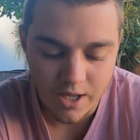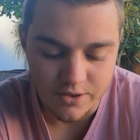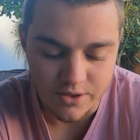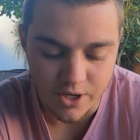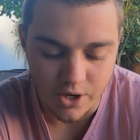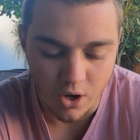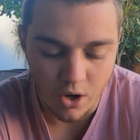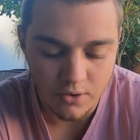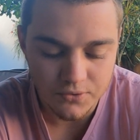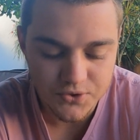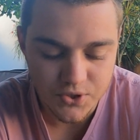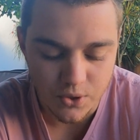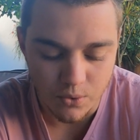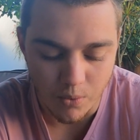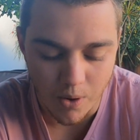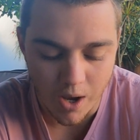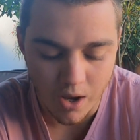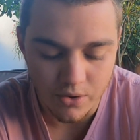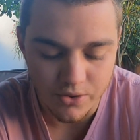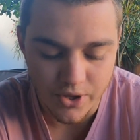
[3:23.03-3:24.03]
Then after a
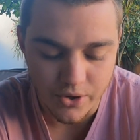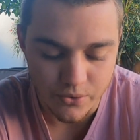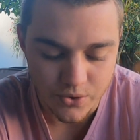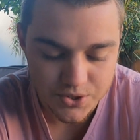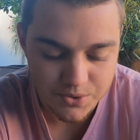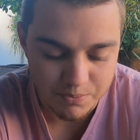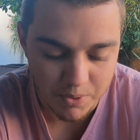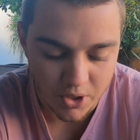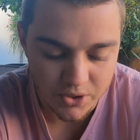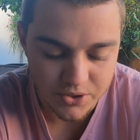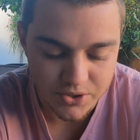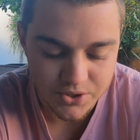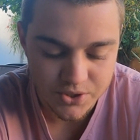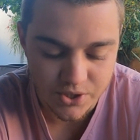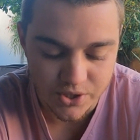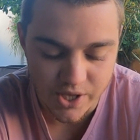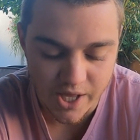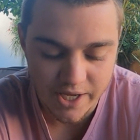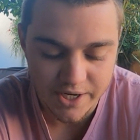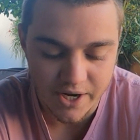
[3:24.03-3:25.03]
while they responded
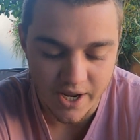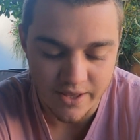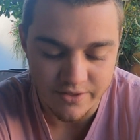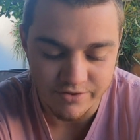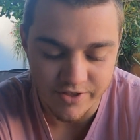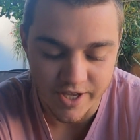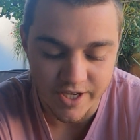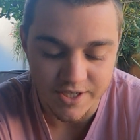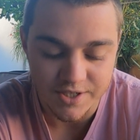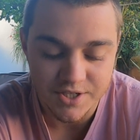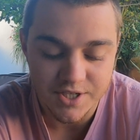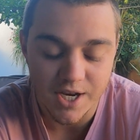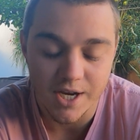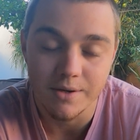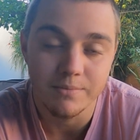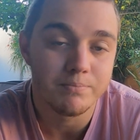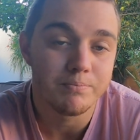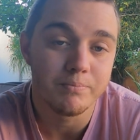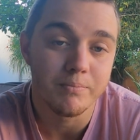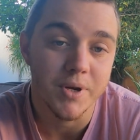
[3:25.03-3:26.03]
to that and they
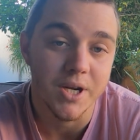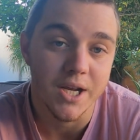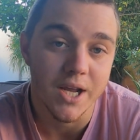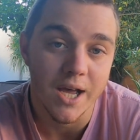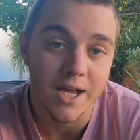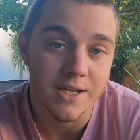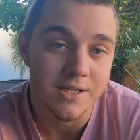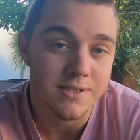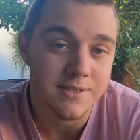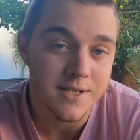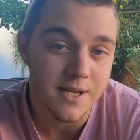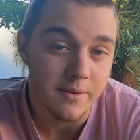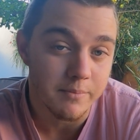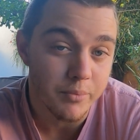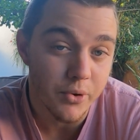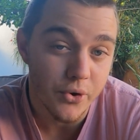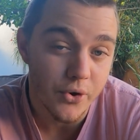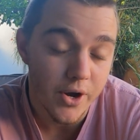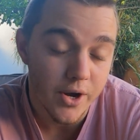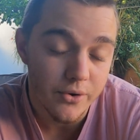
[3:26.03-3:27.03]
sent me a
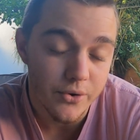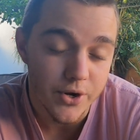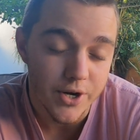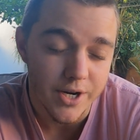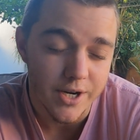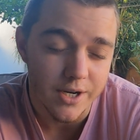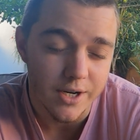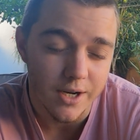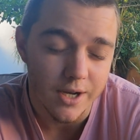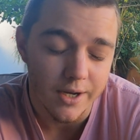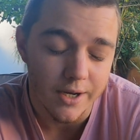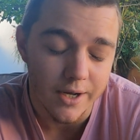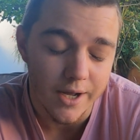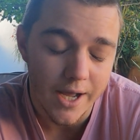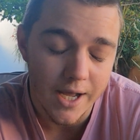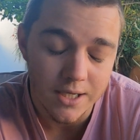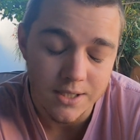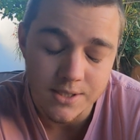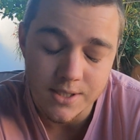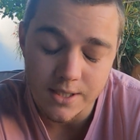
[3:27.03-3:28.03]
temporary
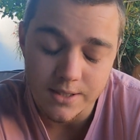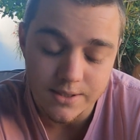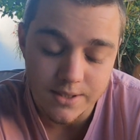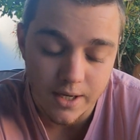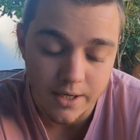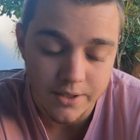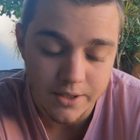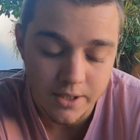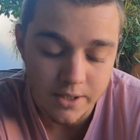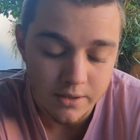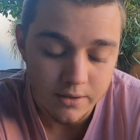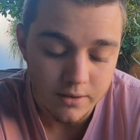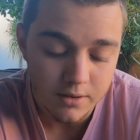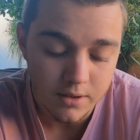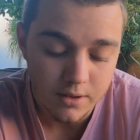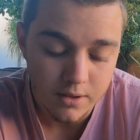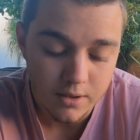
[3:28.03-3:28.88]
AdSense ID.